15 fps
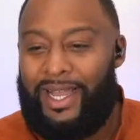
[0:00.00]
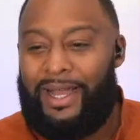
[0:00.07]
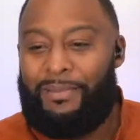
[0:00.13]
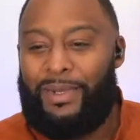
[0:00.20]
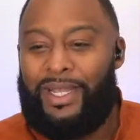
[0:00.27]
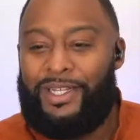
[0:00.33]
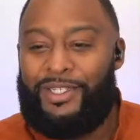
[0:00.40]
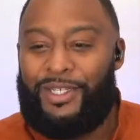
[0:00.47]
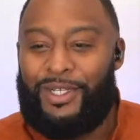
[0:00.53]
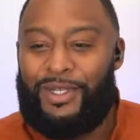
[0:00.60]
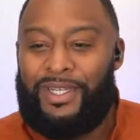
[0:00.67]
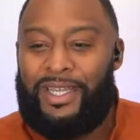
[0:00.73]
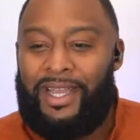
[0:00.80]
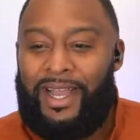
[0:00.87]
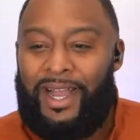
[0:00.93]
God bless
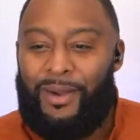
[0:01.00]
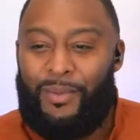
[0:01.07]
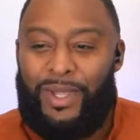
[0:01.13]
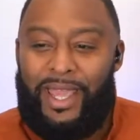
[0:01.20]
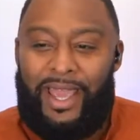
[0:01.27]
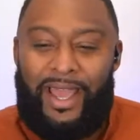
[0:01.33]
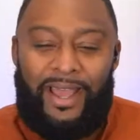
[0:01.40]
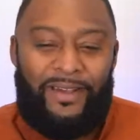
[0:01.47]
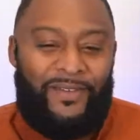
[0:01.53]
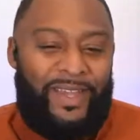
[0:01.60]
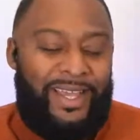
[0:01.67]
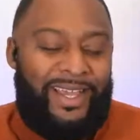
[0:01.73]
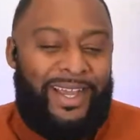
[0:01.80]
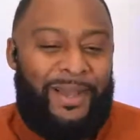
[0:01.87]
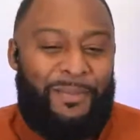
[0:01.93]
you. We have
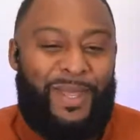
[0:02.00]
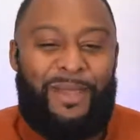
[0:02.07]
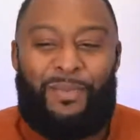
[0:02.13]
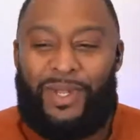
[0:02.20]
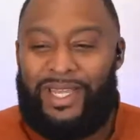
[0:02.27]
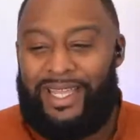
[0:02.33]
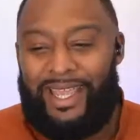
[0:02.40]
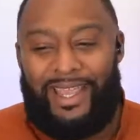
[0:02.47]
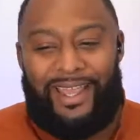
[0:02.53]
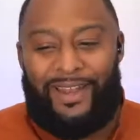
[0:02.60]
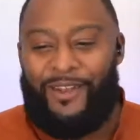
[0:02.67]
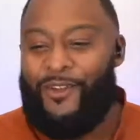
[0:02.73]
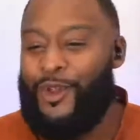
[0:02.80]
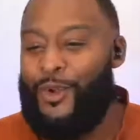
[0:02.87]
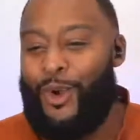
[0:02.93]
people
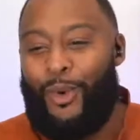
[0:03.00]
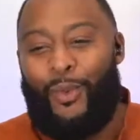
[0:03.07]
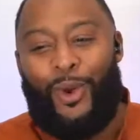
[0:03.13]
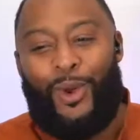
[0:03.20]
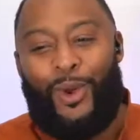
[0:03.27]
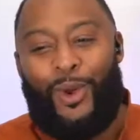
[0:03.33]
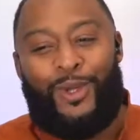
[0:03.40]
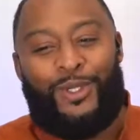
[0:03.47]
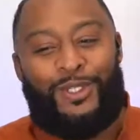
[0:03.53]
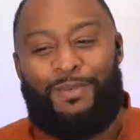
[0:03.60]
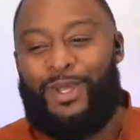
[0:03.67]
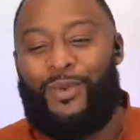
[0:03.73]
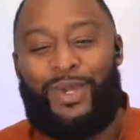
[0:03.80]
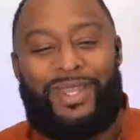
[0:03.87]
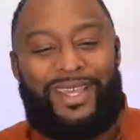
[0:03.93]
again who are working with
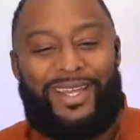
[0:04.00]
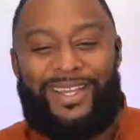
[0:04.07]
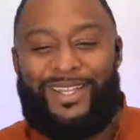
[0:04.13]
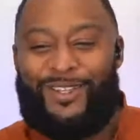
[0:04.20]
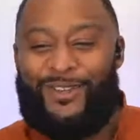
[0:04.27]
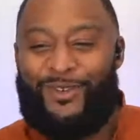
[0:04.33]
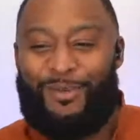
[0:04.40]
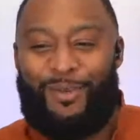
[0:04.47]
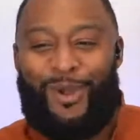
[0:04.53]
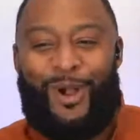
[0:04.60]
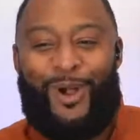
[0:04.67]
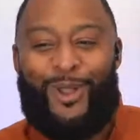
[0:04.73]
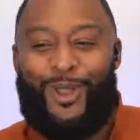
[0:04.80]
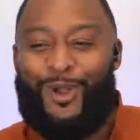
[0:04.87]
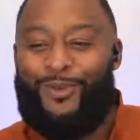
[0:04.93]
us from all over the
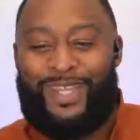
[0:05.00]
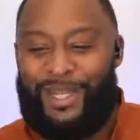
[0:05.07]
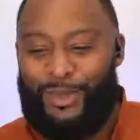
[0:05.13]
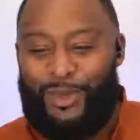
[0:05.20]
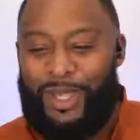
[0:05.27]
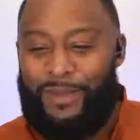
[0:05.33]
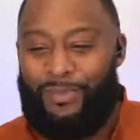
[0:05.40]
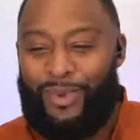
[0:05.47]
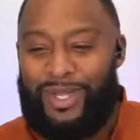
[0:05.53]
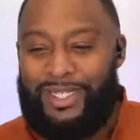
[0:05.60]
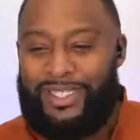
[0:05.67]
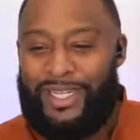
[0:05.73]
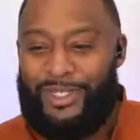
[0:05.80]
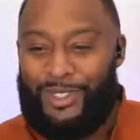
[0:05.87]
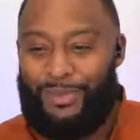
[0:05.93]
country. We appreciate
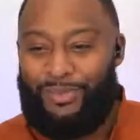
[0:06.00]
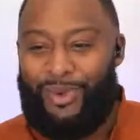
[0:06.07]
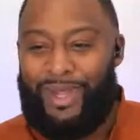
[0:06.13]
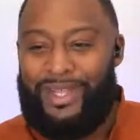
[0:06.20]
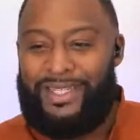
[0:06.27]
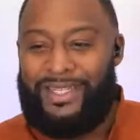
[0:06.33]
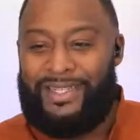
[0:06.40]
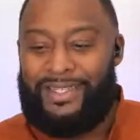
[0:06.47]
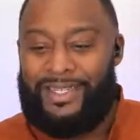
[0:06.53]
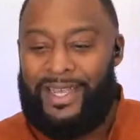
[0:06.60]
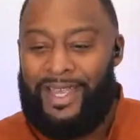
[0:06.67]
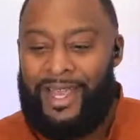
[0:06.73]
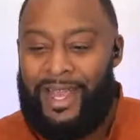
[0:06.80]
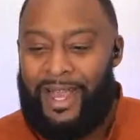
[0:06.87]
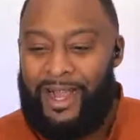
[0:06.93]
your presence.
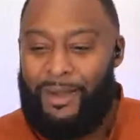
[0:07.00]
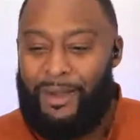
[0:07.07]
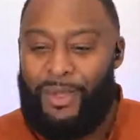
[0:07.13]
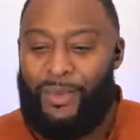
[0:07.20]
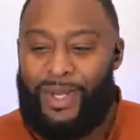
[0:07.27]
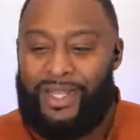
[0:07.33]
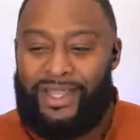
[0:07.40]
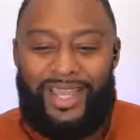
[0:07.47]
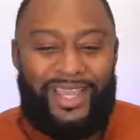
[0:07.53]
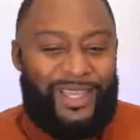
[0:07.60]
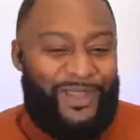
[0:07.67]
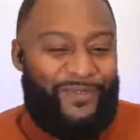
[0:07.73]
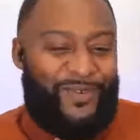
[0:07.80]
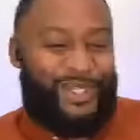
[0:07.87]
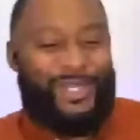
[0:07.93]
We want to thank you
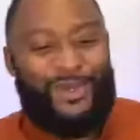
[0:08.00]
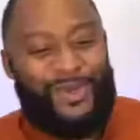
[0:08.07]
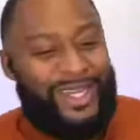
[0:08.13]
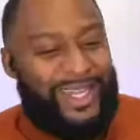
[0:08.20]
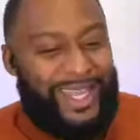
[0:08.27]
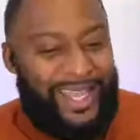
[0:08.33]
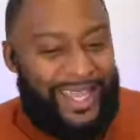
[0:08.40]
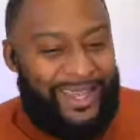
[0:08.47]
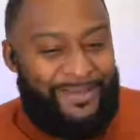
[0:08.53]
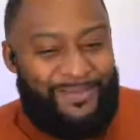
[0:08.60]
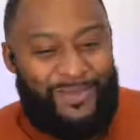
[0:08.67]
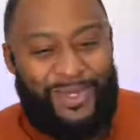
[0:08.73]
for tuning in.